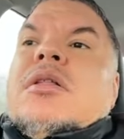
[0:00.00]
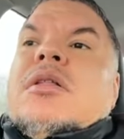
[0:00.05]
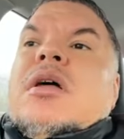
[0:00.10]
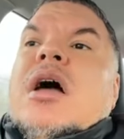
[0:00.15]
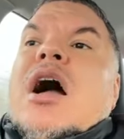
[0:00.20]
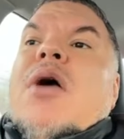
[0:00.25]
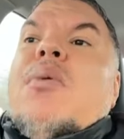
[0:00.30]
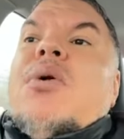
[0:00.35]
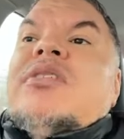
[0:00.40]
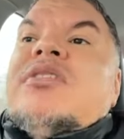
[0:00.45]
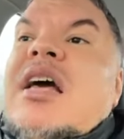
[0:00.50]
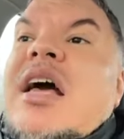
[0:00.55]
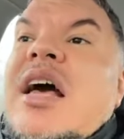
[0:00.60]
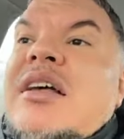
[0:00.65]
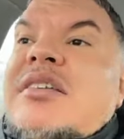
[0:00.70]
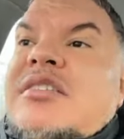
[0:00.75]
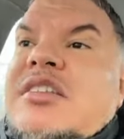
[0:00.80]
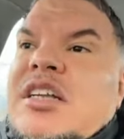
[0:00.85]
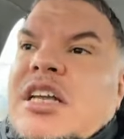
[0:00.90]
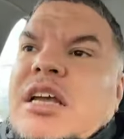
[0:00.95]
I was
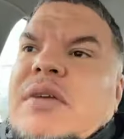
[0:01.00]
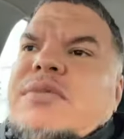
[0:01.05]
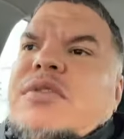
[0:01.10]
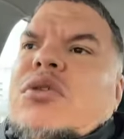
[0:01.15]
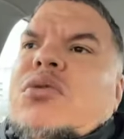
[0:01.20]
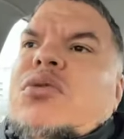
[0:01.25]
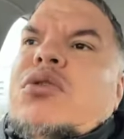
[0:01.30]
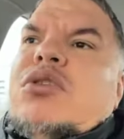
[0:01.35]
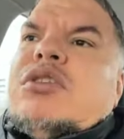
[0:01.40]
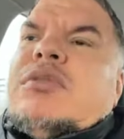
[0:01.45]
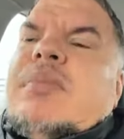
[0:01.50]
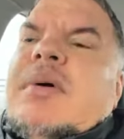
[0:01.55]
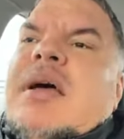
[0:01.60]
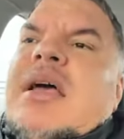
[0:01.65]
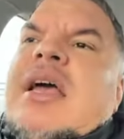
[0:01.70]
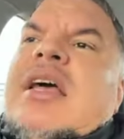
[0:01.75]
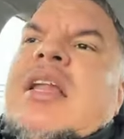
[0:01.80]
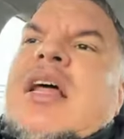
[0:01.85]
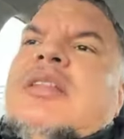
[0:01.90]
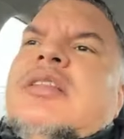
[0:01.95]
asked to give the khutbah
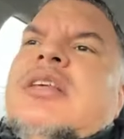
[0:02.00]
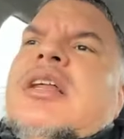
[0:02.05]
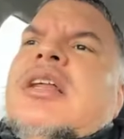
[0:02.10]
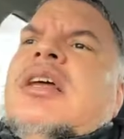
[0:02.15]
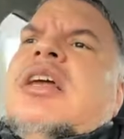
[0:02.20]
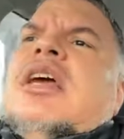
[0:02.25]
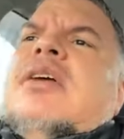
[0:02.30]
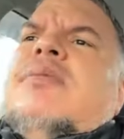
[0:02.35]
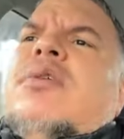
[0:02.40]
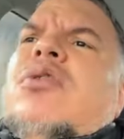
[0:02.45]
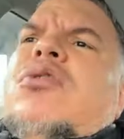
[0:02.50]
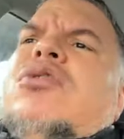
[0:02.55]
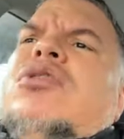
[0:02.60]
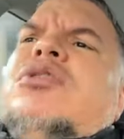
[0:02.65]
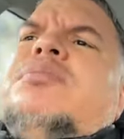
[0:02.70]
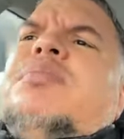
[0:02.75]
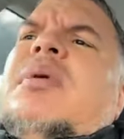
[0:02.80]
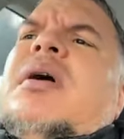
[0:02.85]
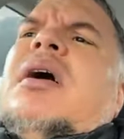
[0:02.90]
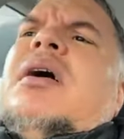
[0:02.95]
and I didn't give a
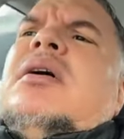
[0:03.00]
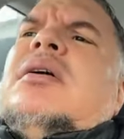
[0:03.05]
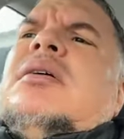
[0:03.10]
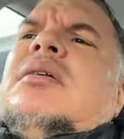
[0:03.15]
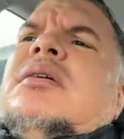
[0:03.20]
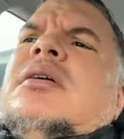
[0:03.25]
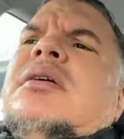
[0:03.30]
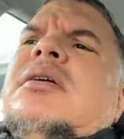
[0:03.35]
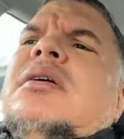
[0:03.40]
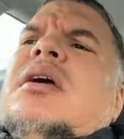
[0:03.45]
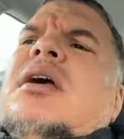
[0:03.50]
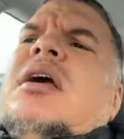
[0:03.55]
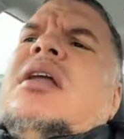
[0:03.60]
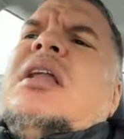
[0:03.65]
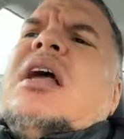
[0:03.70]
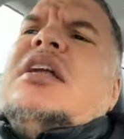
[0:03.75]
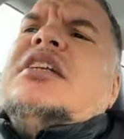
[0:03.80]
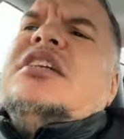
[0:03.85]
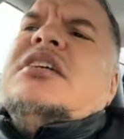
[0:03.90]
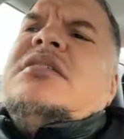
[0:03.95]
khutbah, and
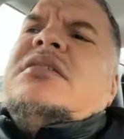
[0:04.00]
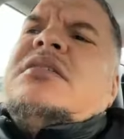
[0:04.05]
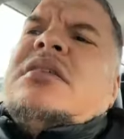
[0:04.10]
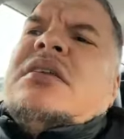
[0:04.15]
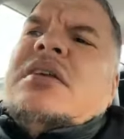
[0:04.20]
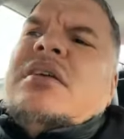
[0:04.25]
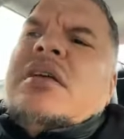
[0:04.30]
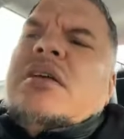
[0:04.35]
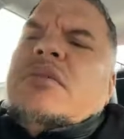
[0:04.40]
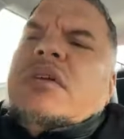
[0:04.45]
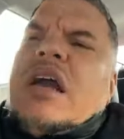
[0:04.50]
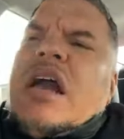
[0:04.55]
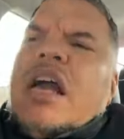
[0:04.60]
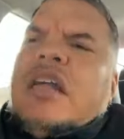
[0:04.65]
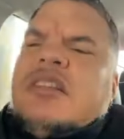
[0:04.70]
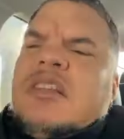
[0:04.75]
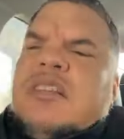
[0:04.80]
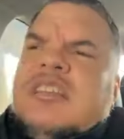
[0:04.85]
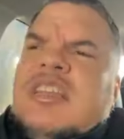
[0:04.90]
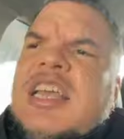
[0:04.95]
I just
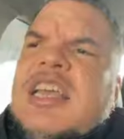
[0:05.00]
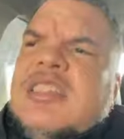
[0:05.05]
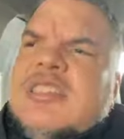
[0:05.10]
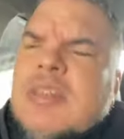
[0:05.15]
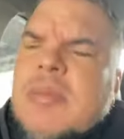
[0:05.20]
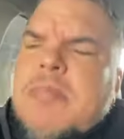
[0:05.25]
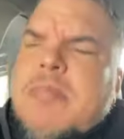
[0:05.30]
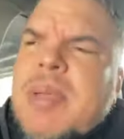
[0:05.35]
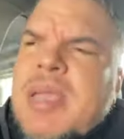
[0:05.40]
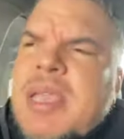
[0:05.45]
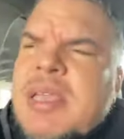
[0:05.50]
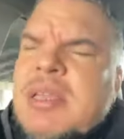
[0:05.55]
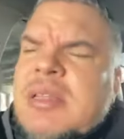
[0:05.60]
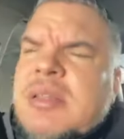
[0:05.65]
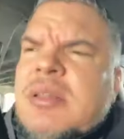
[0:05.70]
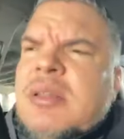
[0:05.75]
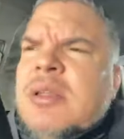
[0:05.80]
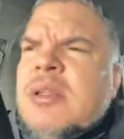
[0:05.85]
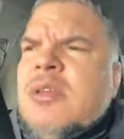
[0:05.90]
had to take the beating